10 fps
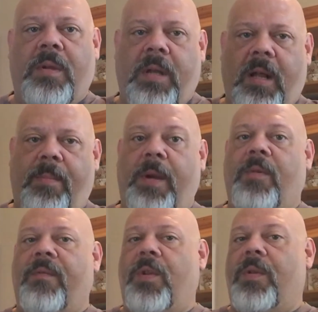and I'll be
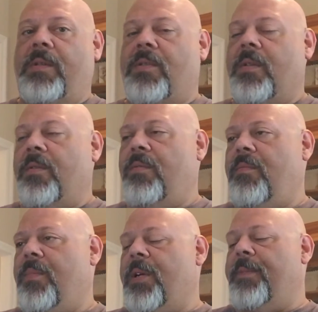reviewing
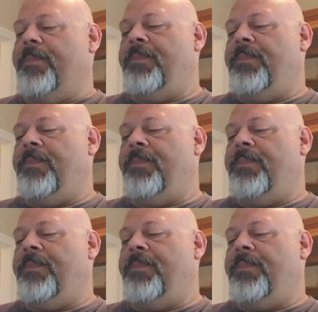soon. But